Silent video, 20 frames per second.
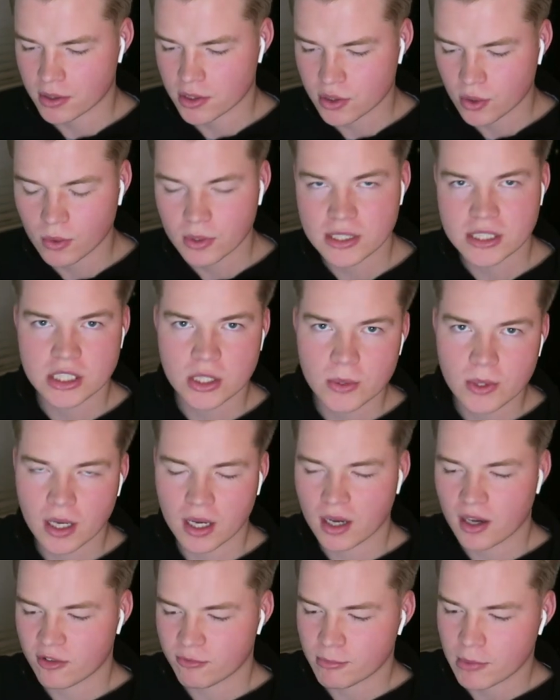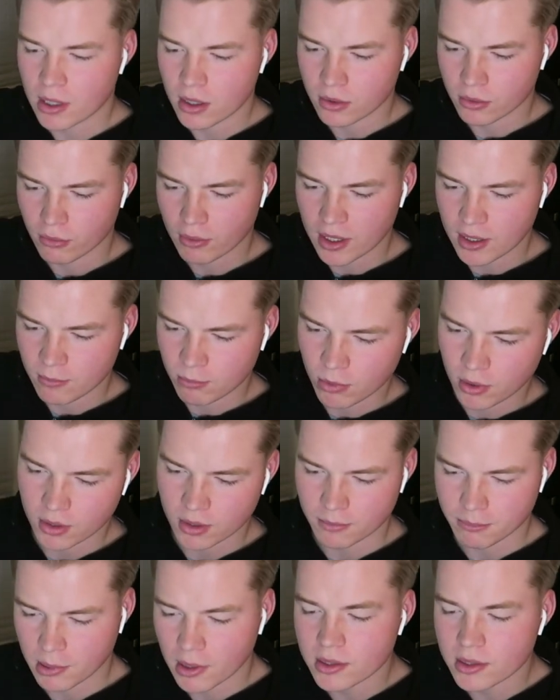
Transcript: surely 2.5 mile Grade 1 at